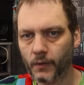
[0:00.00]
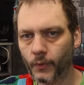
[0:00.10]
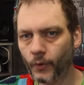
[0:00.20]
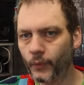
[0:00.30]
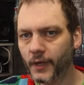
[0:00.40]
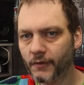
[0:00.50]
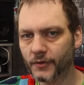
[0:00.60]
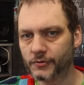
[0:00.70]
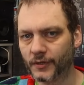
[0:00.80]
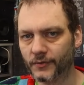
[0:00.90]
What we're
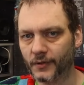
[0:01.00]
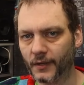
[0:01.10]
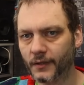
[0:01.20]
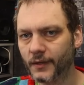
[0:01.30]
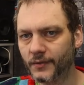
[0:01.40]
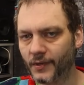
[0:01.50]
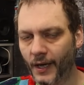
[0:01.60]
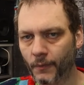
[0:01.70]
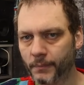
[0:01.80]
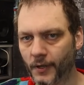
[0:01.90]
interested in is the
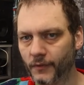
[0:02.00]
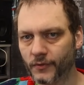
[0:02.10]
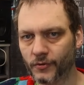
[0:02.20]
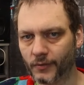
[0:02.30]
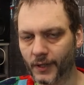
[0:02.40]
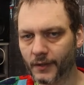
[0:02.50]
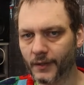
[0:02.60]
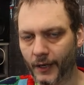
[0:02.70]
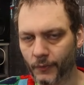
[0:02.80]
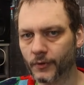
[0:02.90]
output on the screen
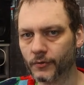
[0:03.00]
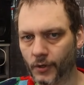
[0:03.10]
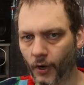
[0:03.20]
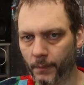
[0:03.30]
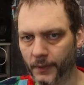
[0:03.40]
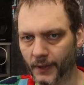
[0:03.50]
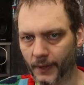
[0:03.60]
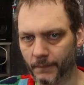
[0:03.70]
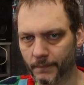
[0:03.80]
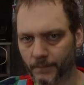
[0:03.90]
and how we could copy it.